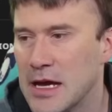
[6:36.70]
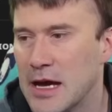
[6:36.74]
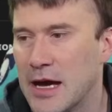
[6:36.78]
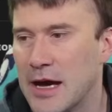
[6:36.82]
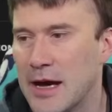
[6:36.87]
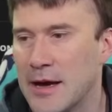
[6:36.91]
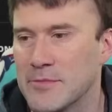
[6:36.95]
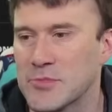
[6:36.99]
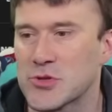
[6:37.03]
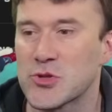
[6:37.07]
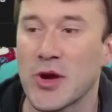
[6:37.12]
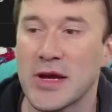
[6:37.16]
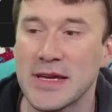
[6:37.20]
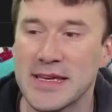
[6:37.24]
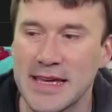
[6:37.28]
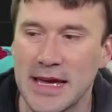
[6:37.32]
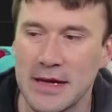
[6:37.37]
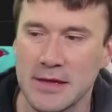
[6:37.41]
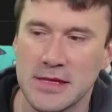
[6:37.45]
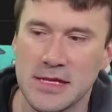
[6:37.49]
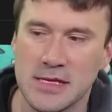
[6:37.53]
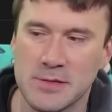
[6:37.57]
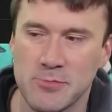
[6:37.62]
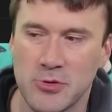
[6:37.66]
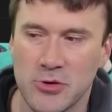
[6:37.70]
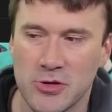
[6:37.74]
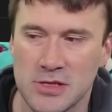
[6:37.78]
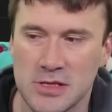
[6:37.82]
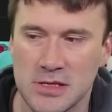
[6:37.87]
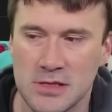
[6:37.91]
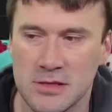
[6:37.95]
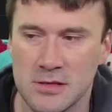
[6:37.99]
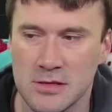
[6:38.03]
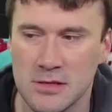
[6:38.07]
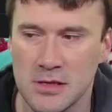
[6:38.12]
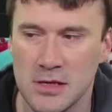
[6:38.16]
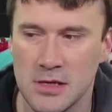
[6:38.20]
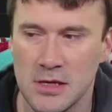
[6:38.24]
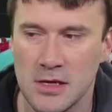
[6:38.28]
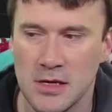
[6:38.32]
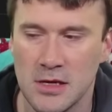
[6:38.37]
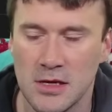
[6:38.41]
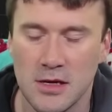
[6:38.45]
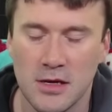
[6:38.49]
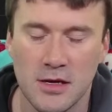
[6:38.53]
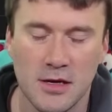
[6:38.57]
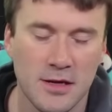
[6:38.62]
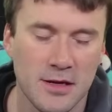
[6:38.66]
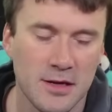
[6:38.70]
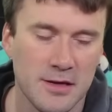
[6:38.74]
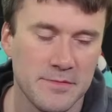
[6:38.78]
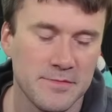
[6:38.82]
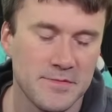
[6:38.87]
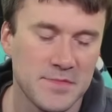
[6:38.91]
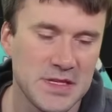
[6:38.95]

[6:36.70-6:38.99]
Um, so I get this person uh,